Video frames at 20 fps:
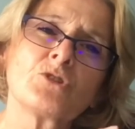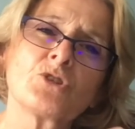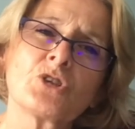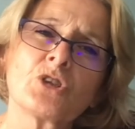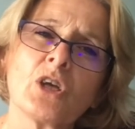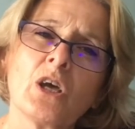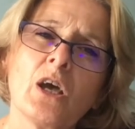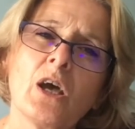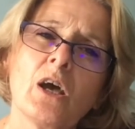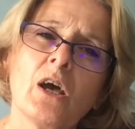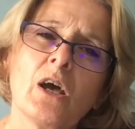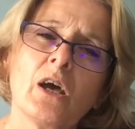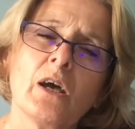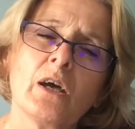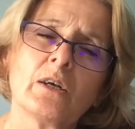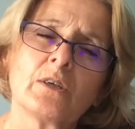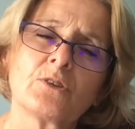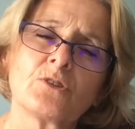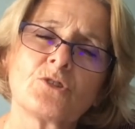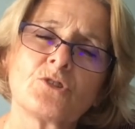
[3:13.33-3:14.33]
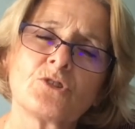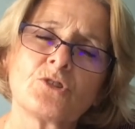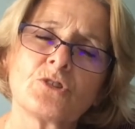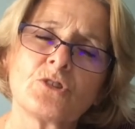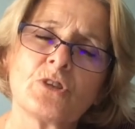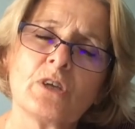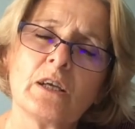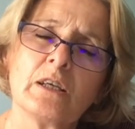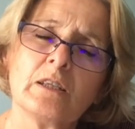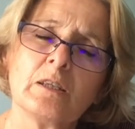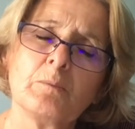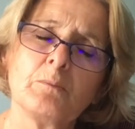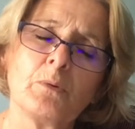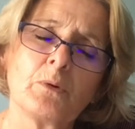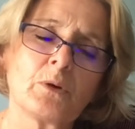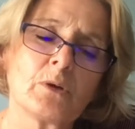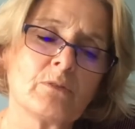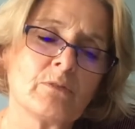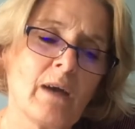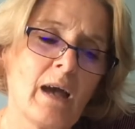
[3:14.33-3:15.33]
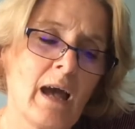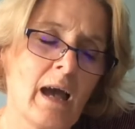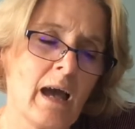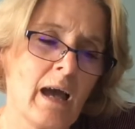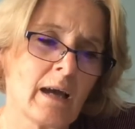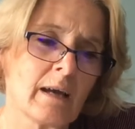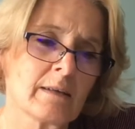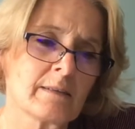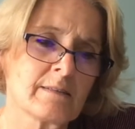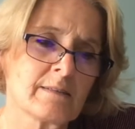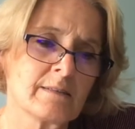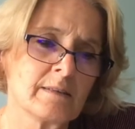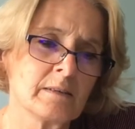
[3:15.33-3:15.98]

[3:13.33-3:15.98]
church in the book of Acts.